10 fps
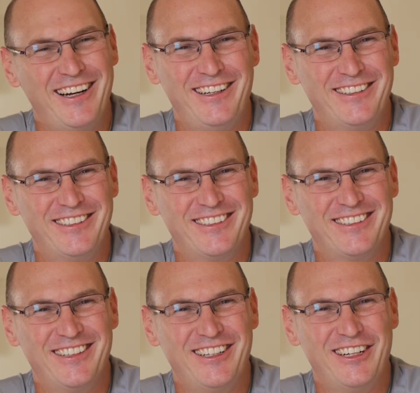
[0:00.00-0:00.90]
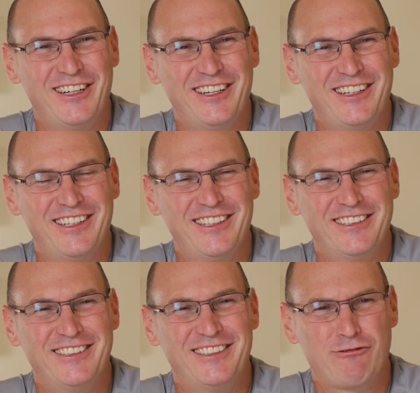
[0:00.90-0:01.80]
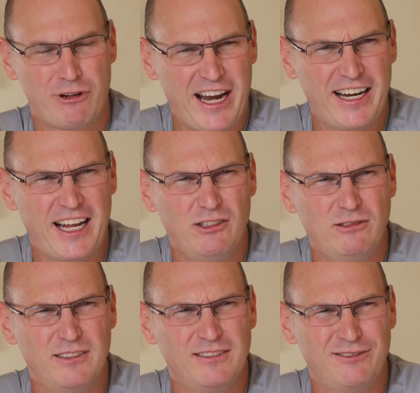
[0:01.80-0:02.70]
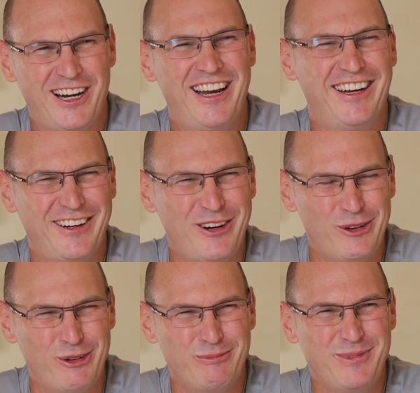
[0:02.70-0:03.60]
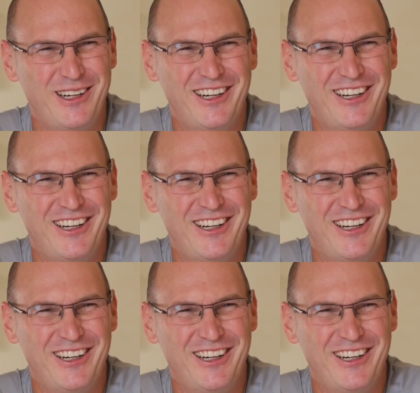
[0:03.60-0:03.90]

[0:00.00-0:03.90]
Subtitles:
either ran out, ran home.